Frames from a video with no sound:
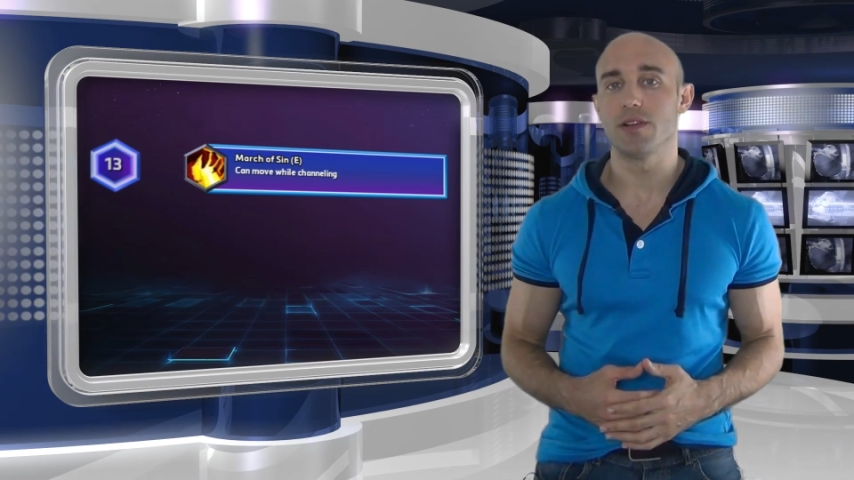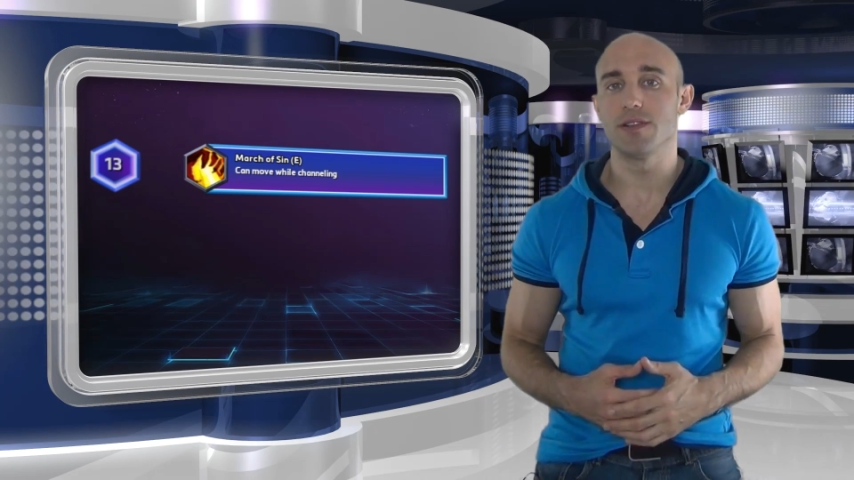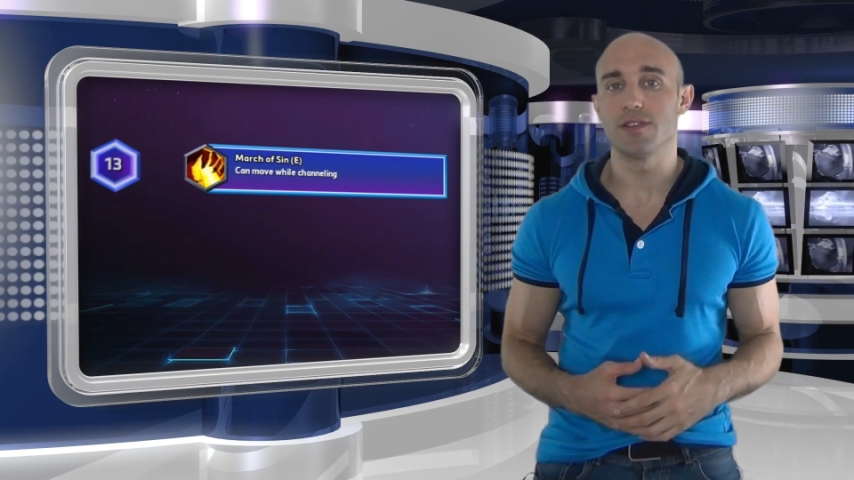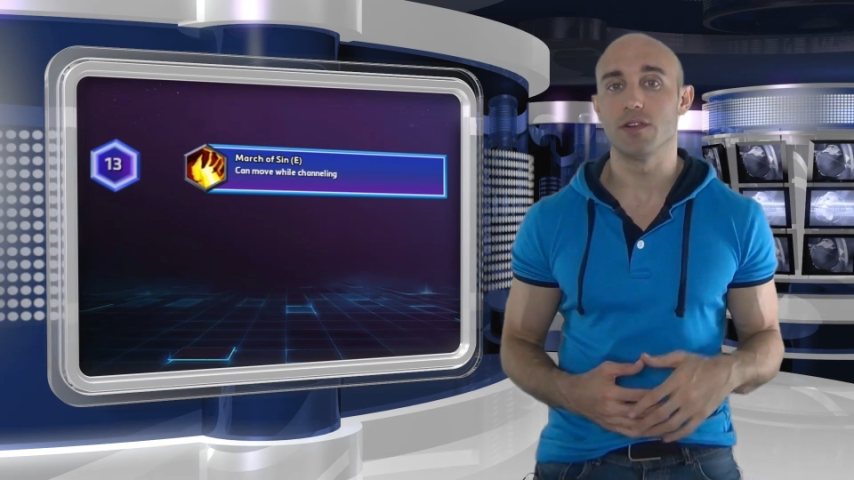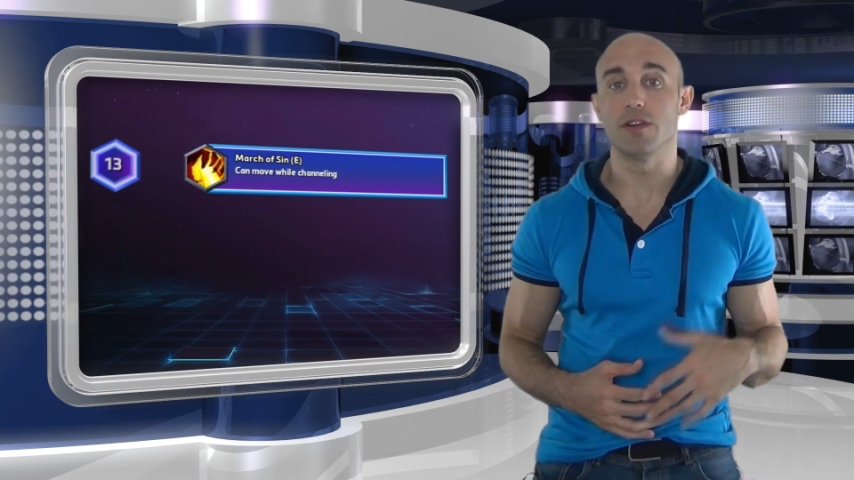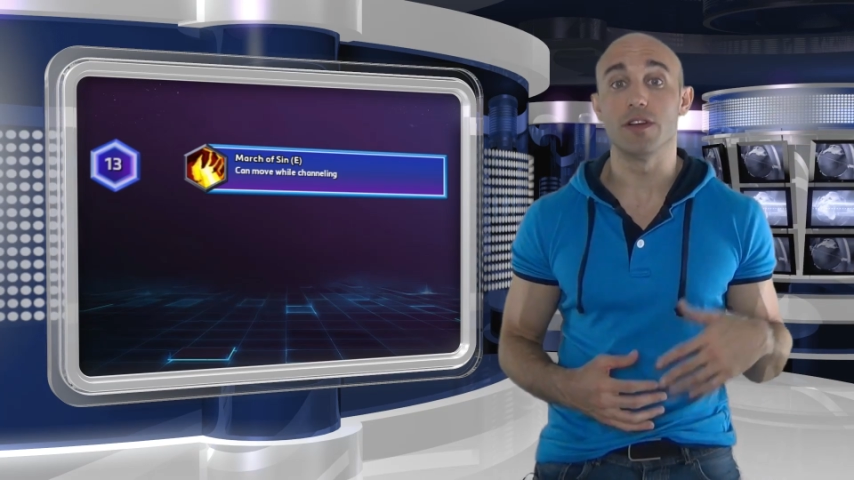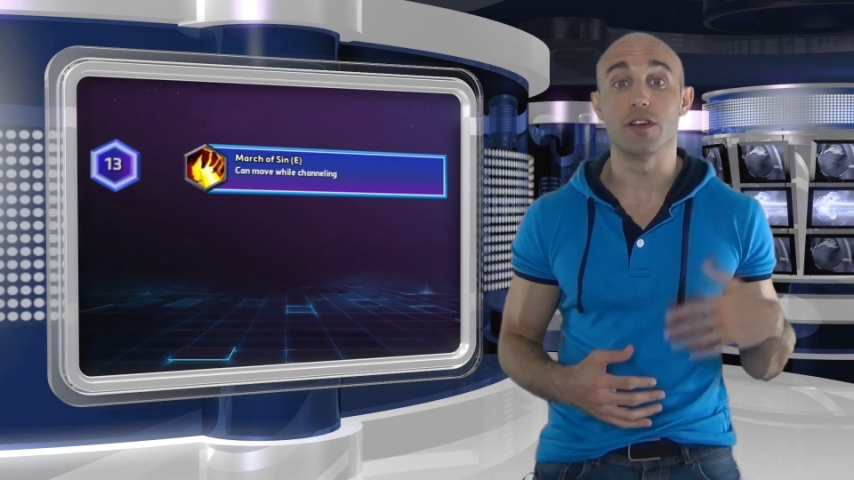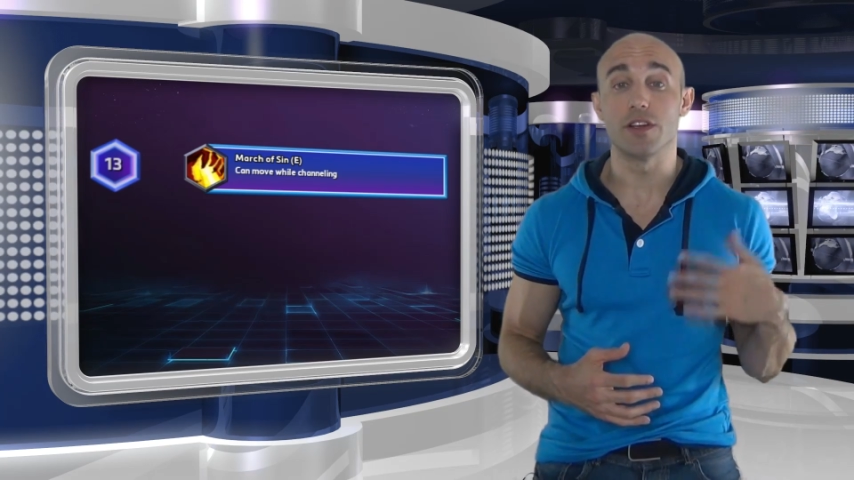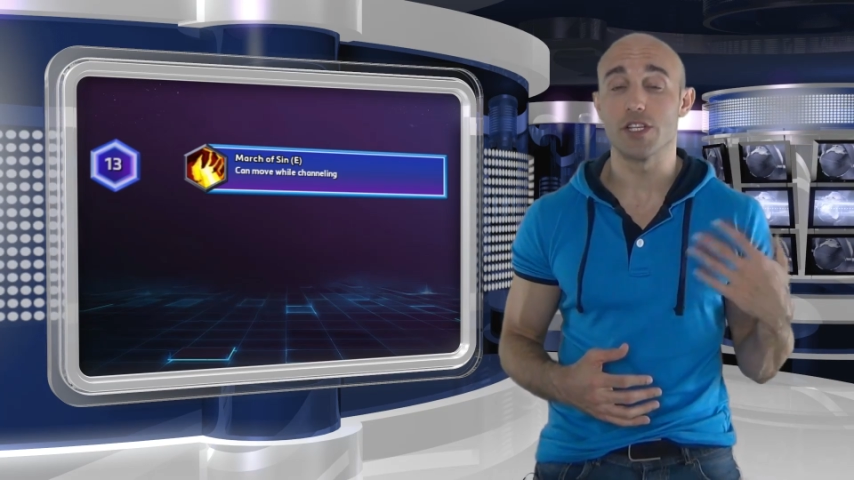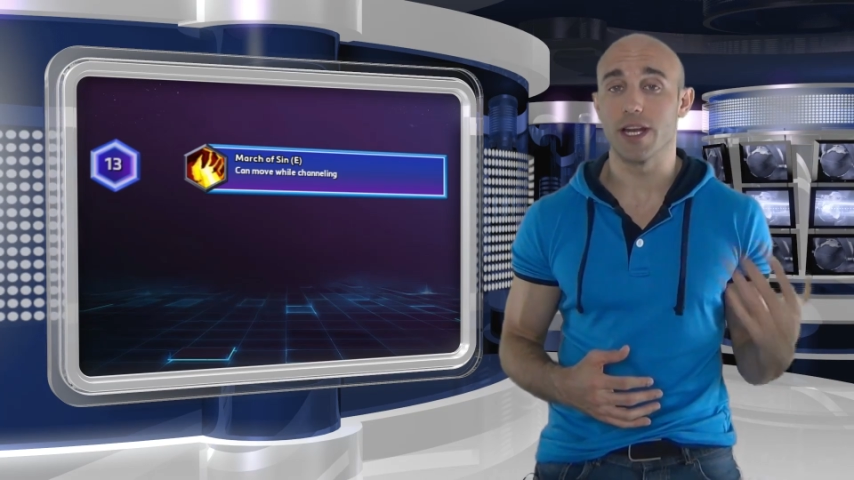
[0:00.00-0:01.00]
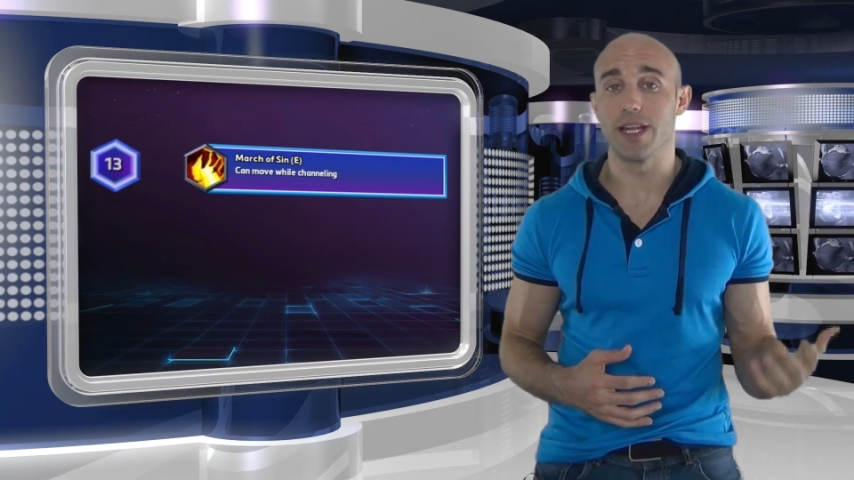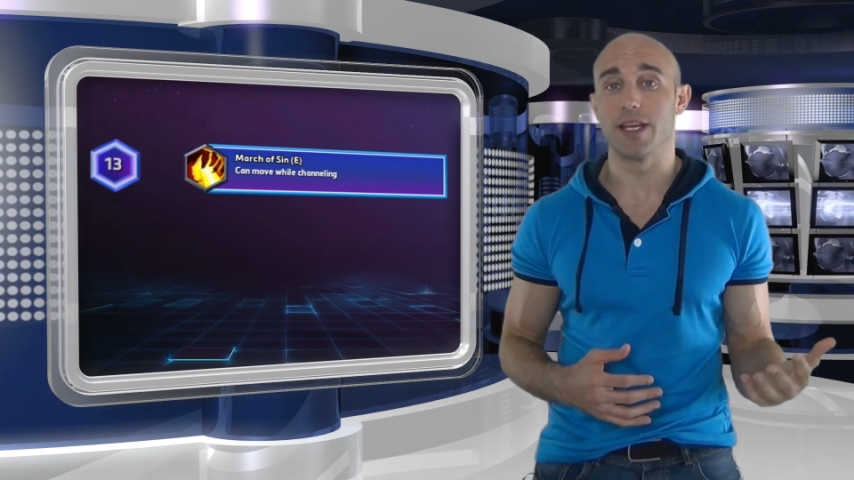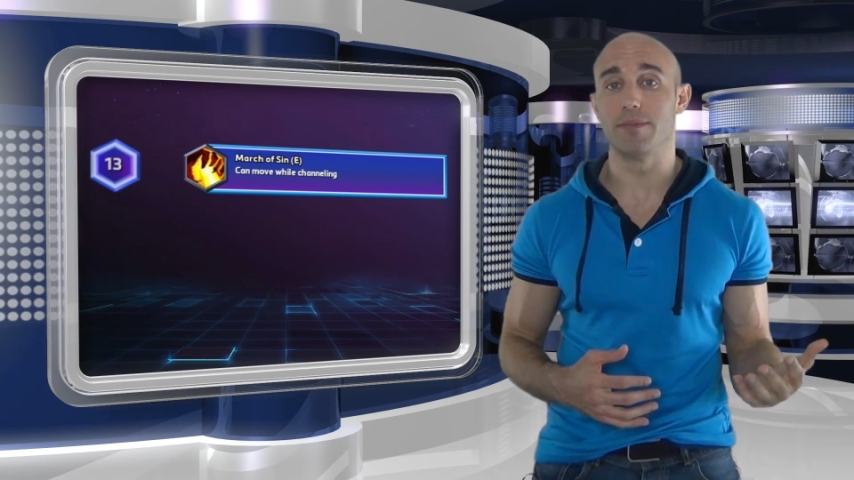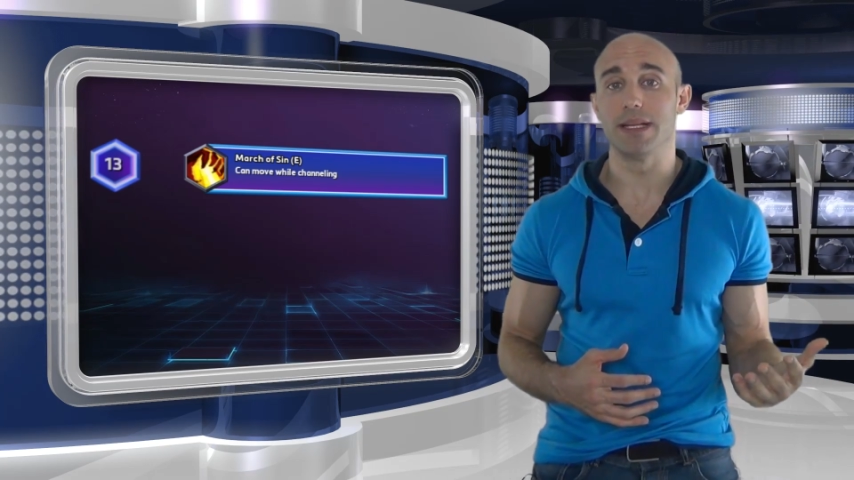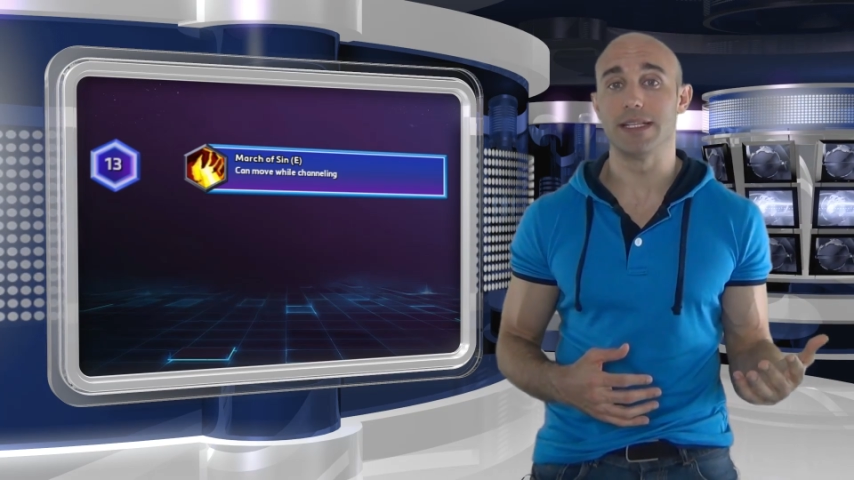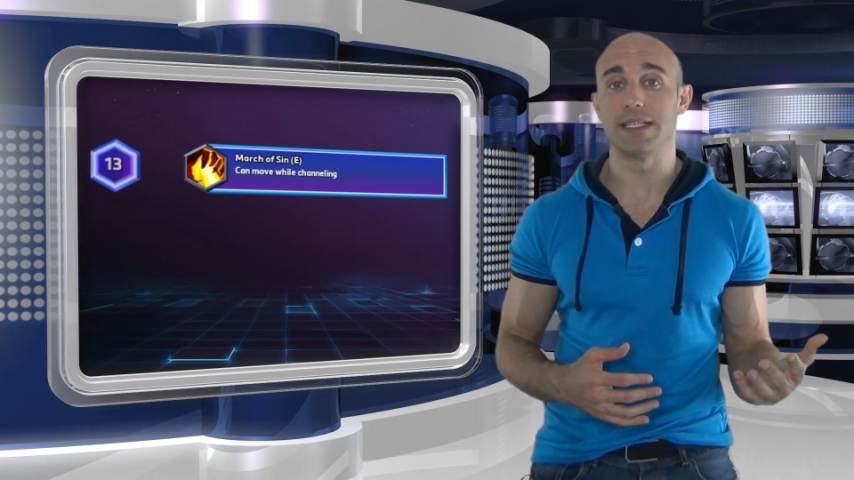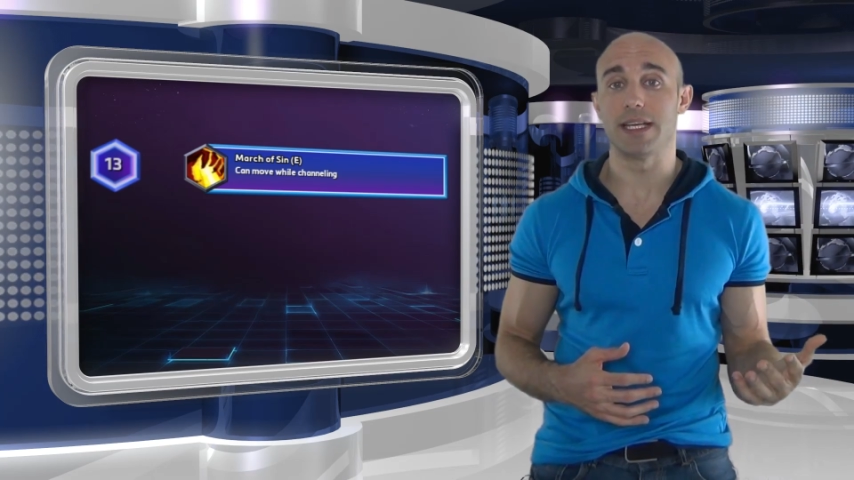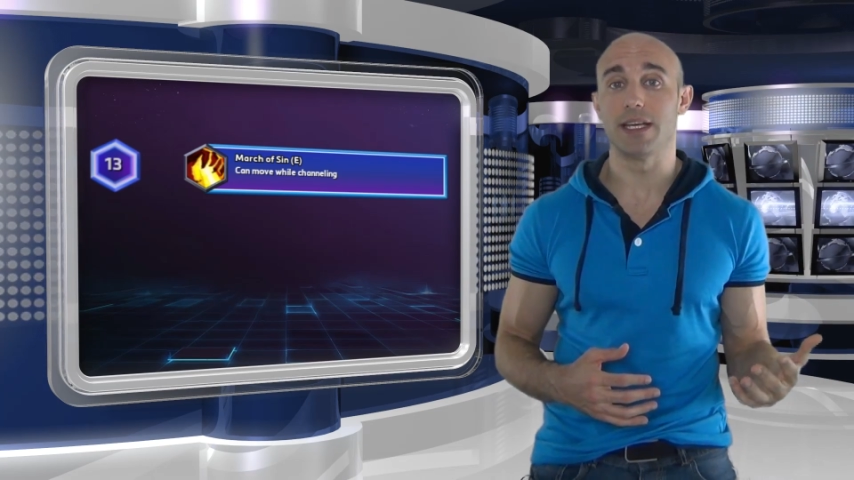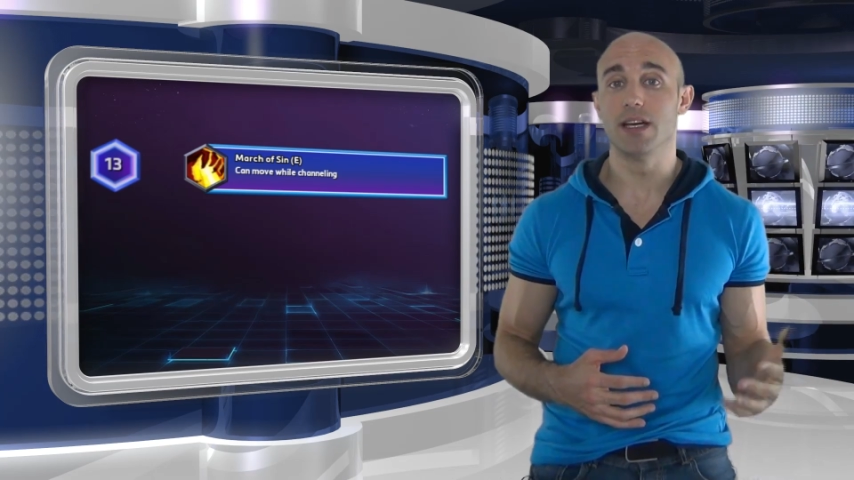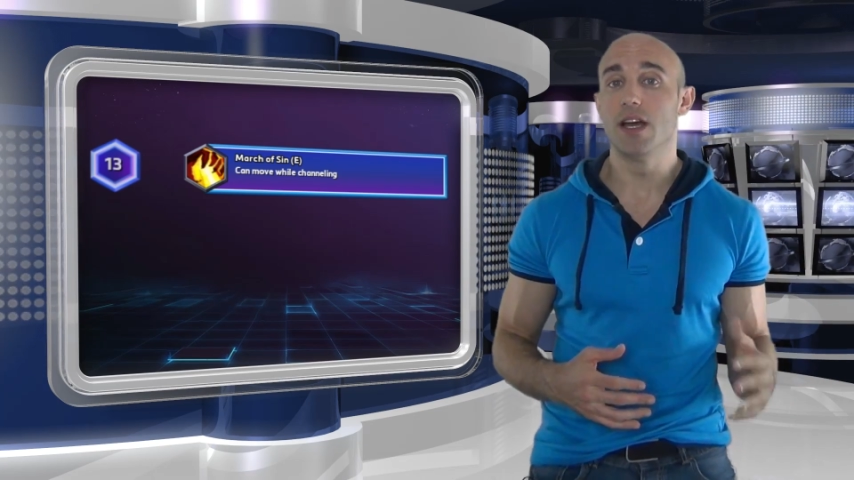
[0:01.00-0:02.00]
also your channeling ability
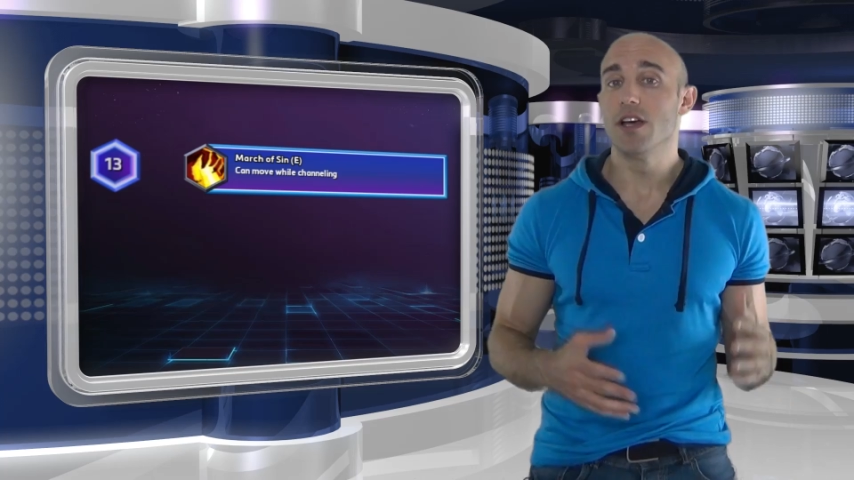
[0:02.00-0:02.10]
here.